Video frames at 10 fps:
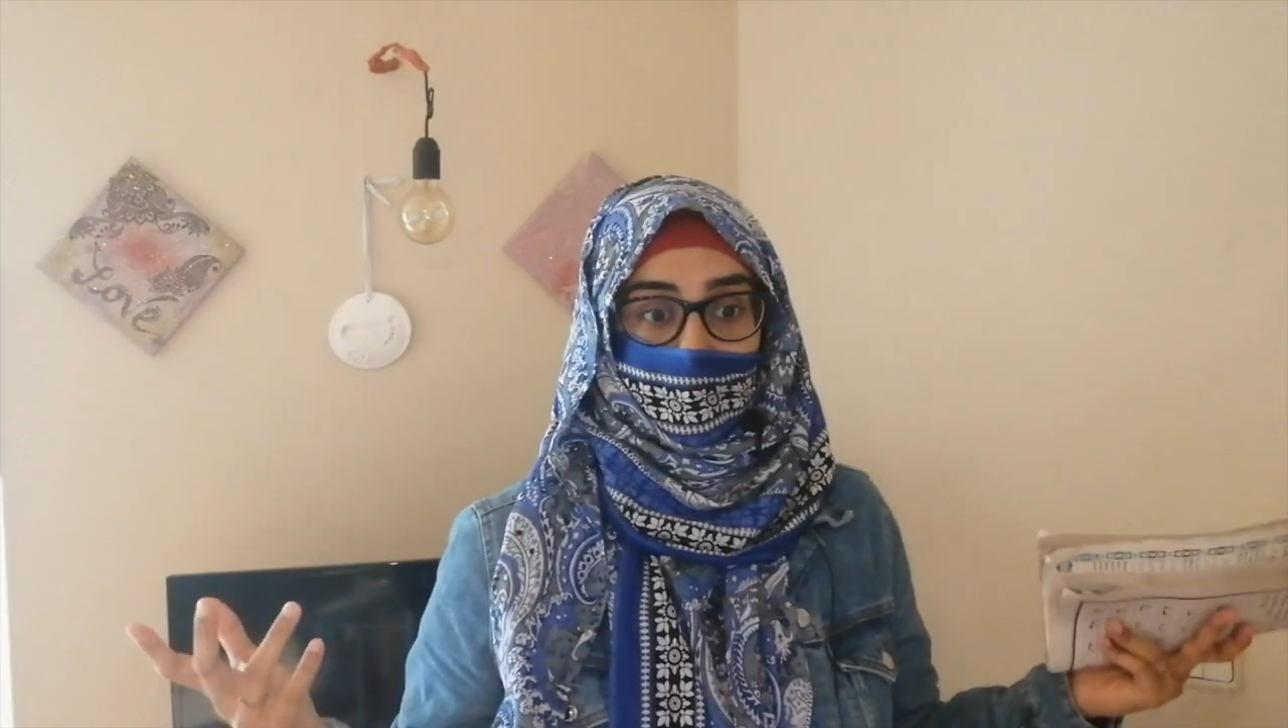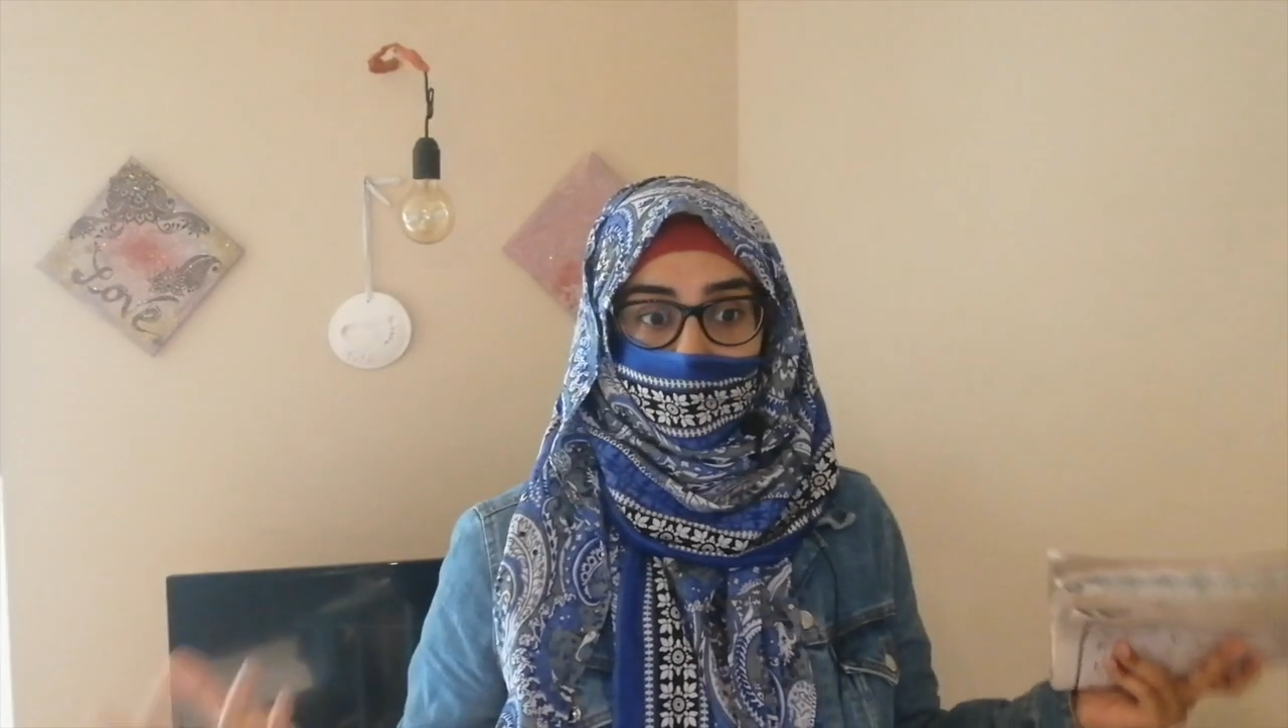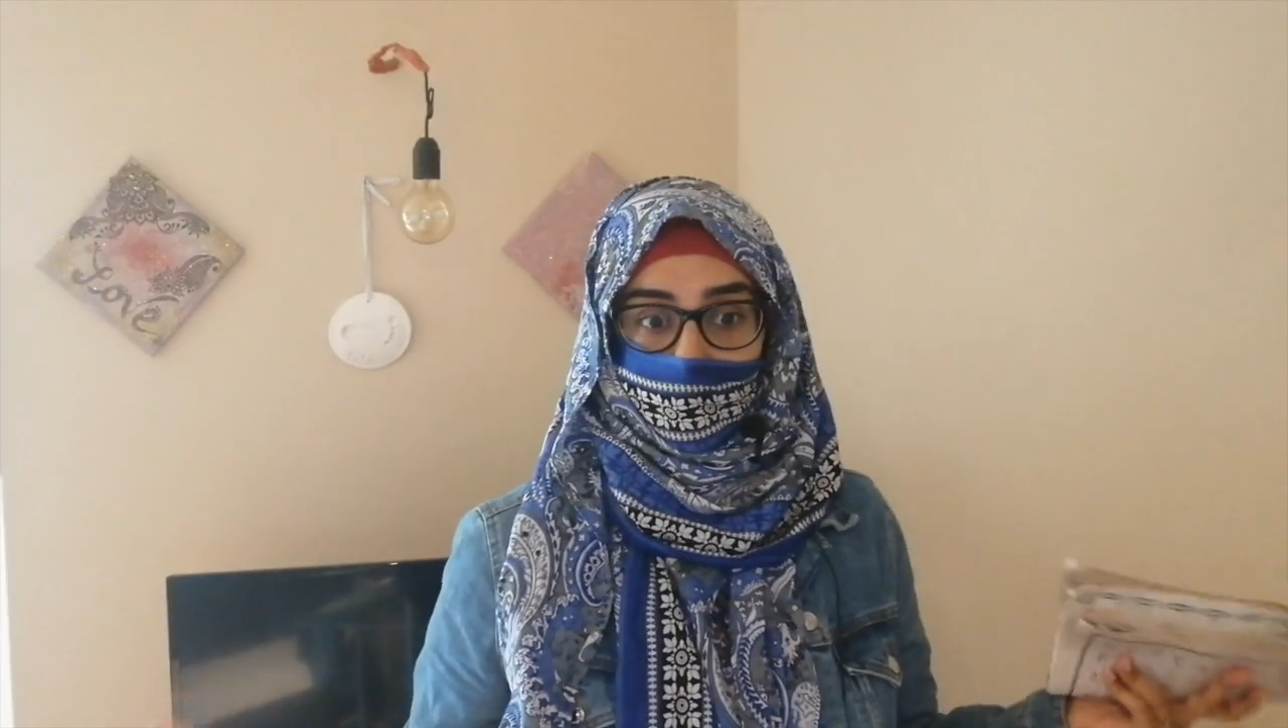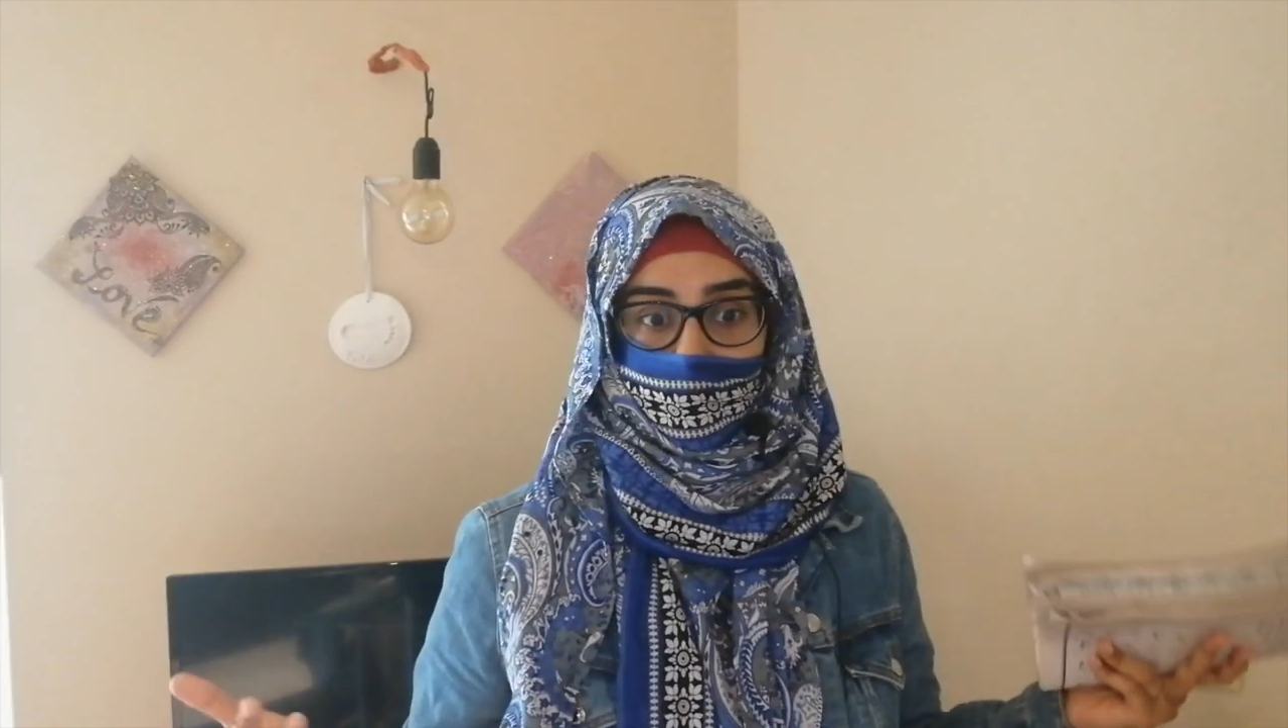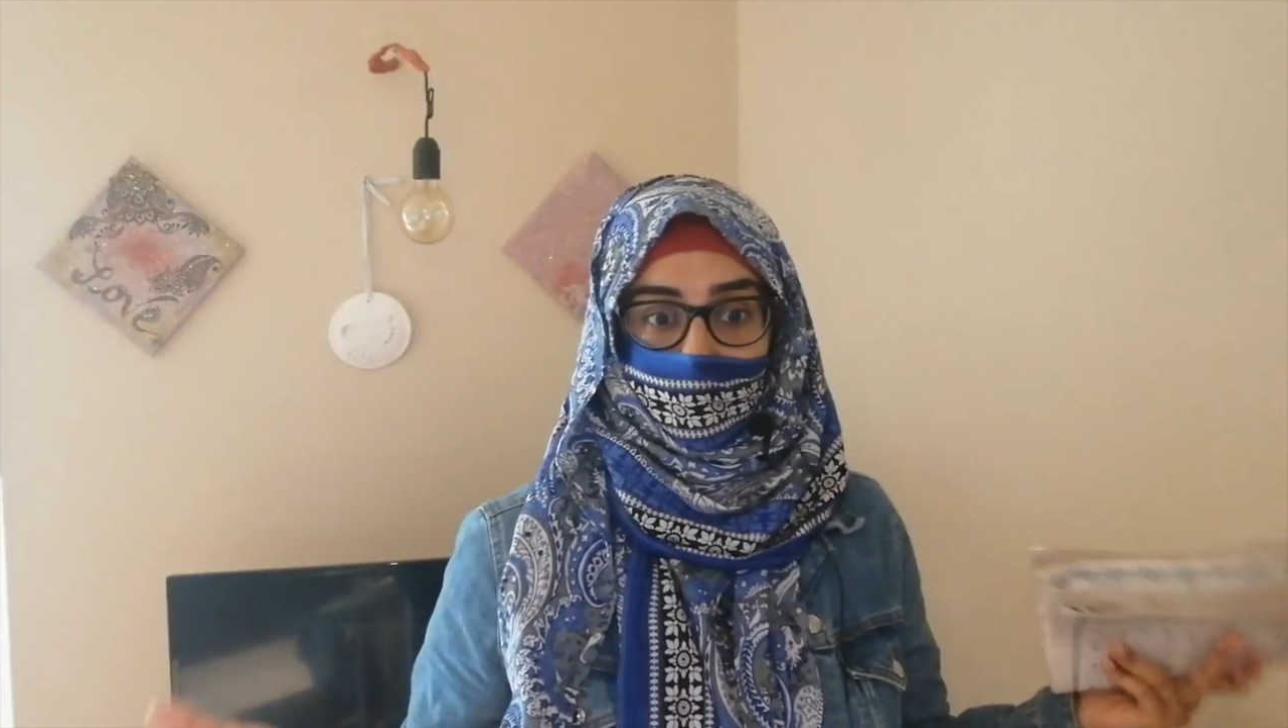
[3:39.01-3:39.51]

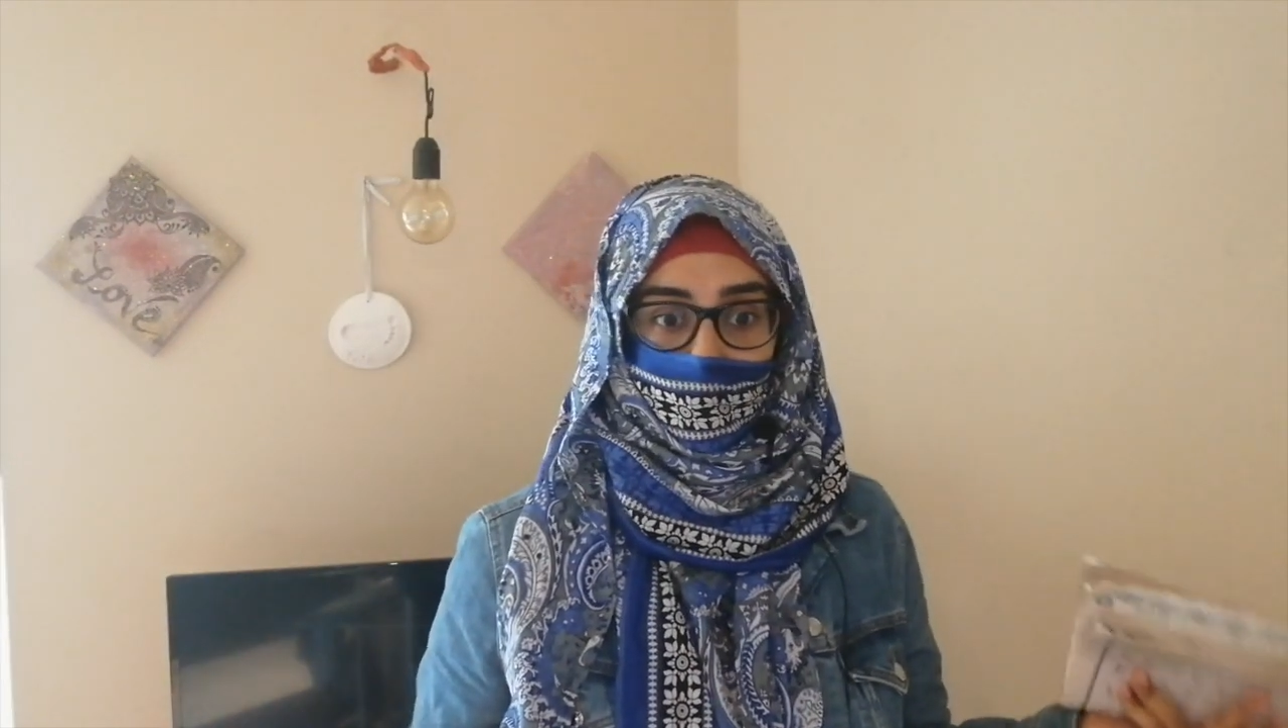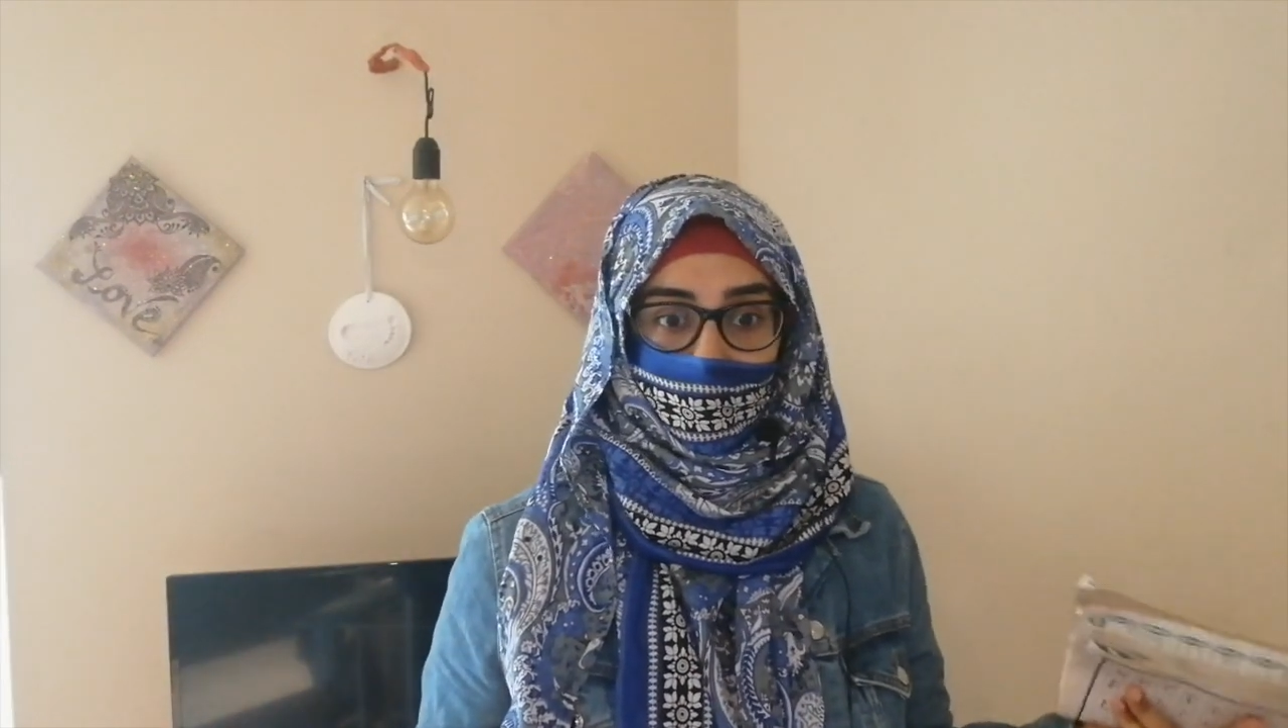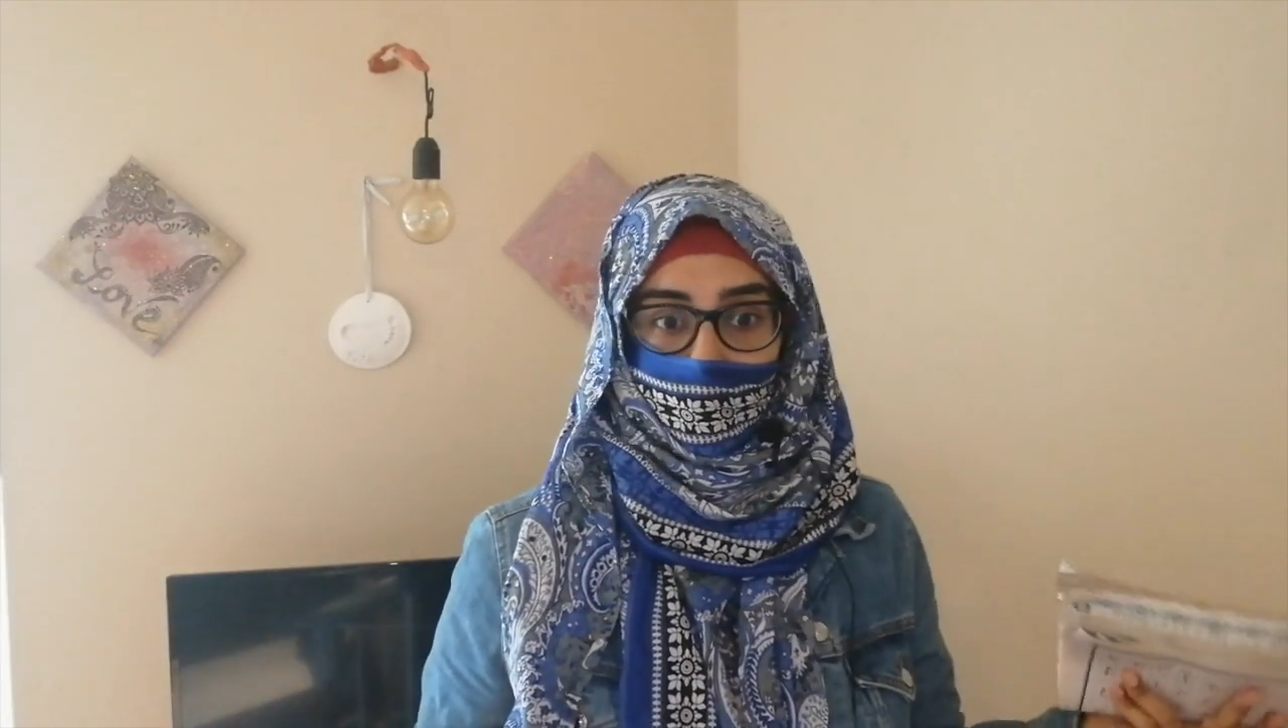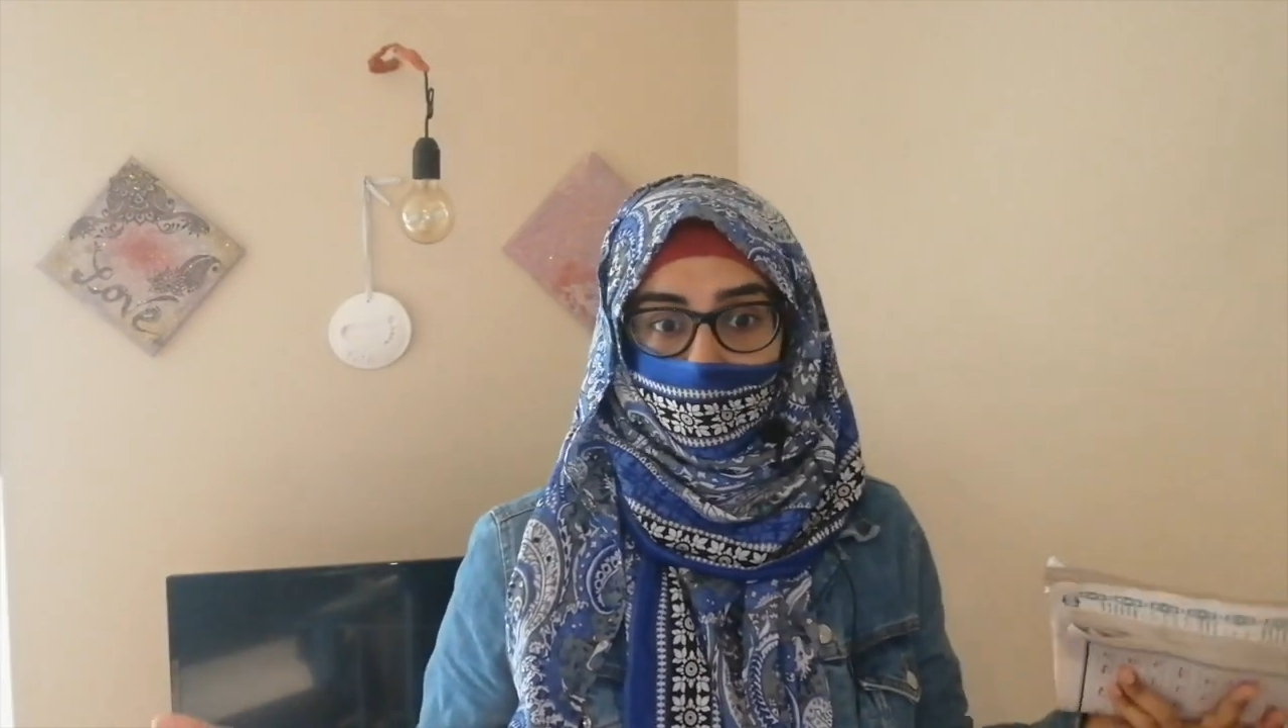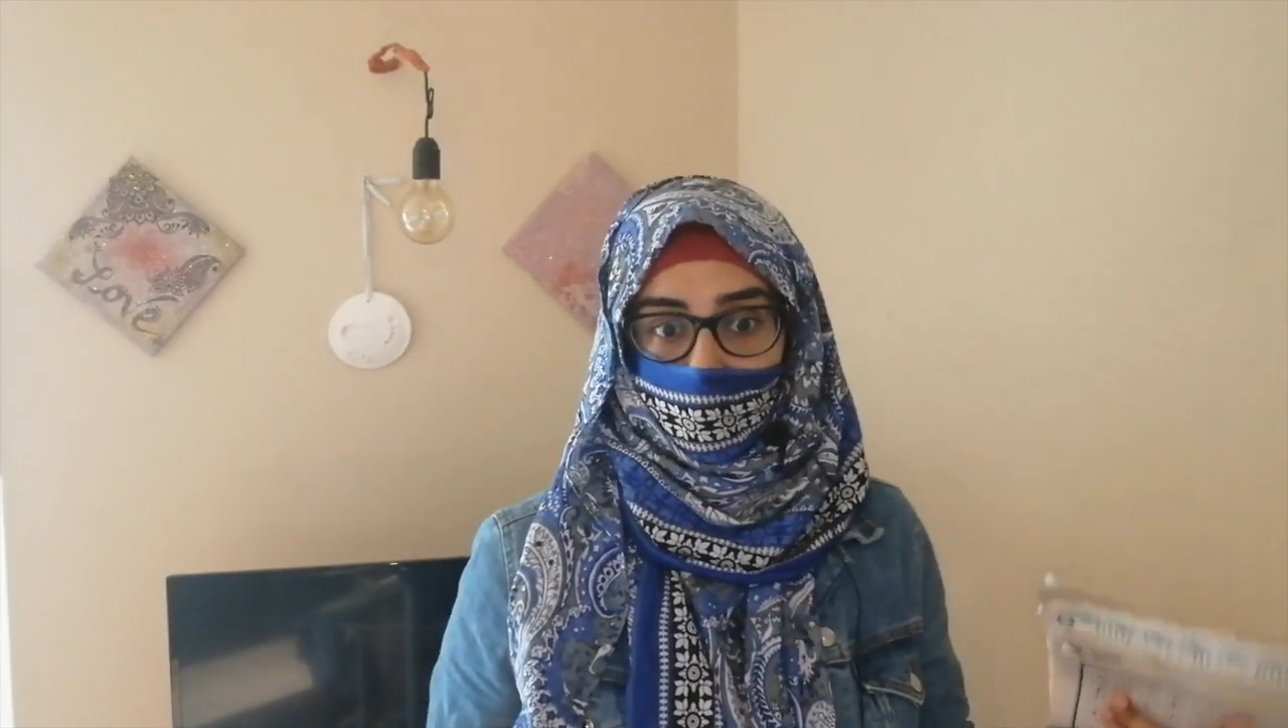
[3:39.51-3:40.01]
does not